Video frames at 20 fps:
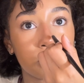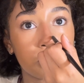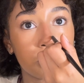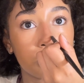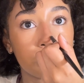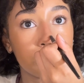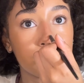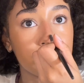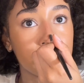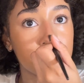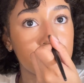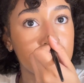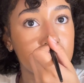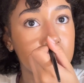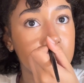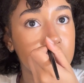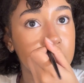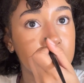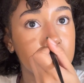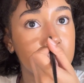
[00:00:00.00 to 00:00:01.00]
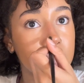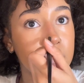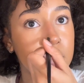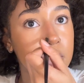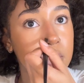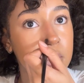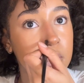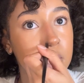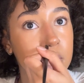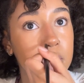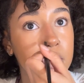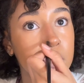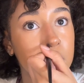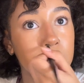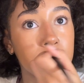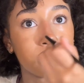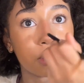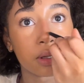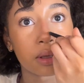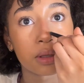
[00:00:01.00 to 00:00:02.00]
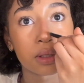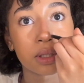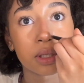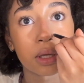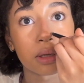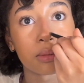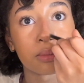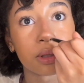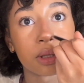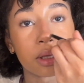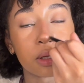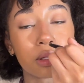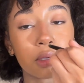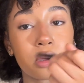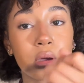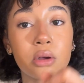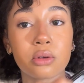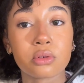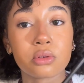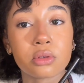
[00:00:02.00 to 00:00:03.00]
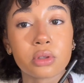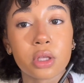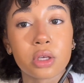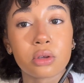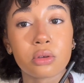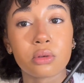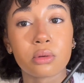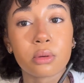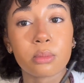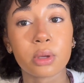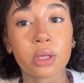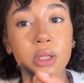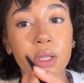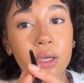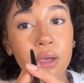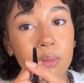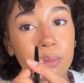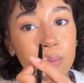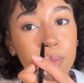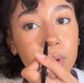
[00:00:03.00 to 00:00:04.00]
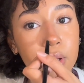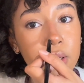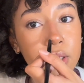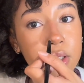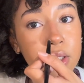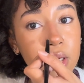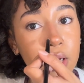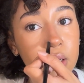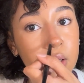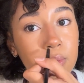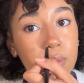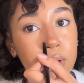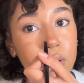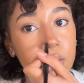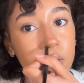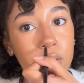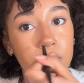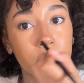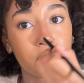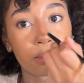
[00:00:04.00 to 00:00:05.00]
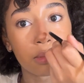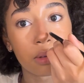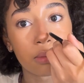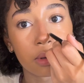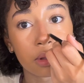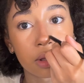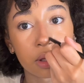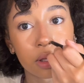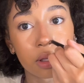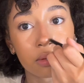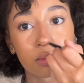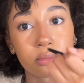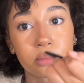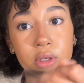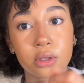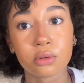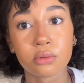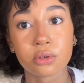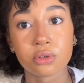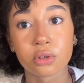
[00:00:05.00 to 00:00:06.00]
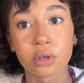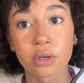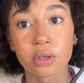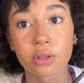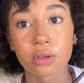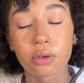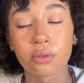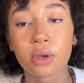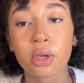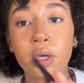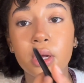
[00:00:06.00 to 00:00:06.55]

on my, not the shadow but like the contour, like you know what I mean, like I'm putting shadow in, like that's what I mean, but like me doing drawing stuff,